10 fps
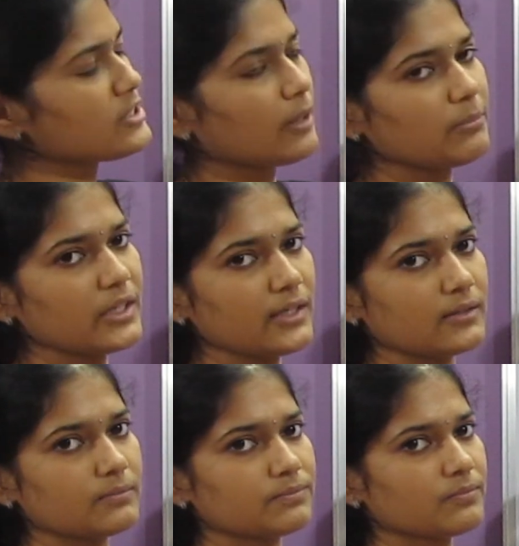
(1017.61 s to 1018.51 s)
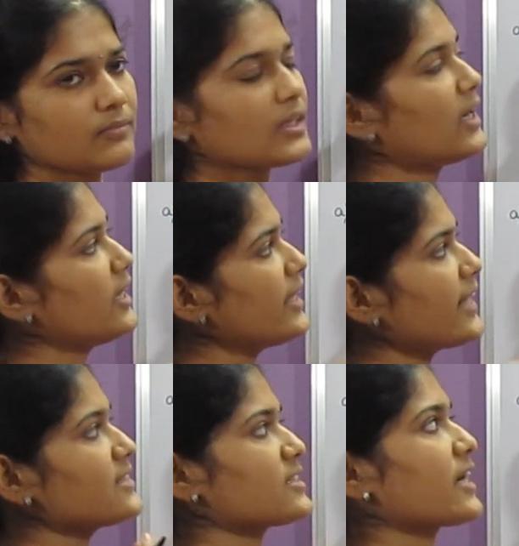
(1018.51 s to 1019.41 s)
something?
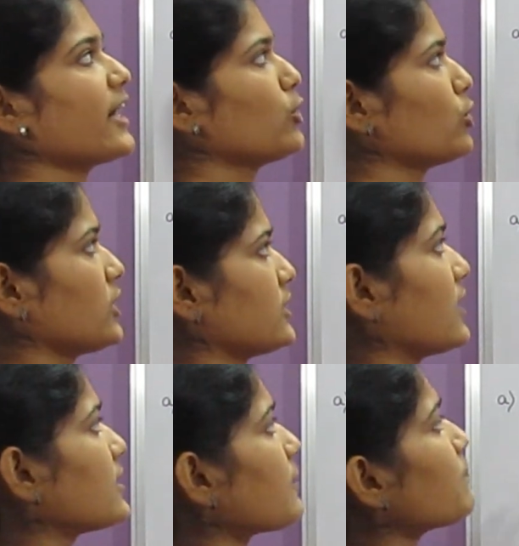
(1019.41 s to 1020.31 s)
Let's try doing that.